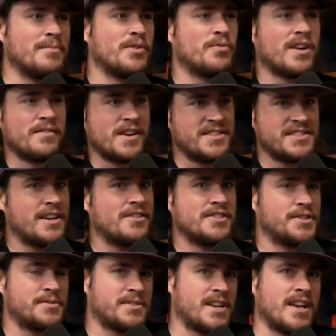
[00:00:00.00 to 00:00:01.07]
But one of our
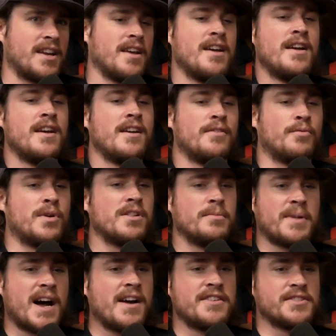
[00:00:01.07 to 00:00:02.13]
sellers was like, one of the
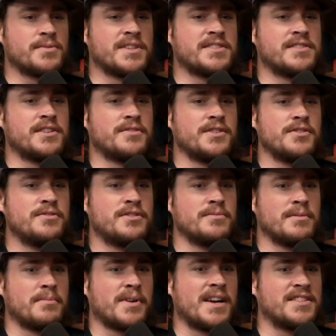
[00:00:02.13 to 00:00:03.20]
buyers wants to know YouTube
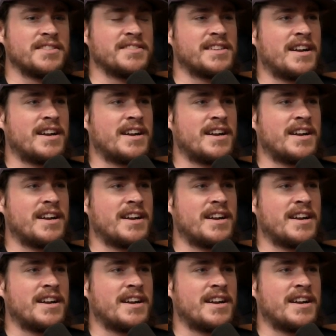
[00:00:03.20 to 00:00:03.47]
impressions.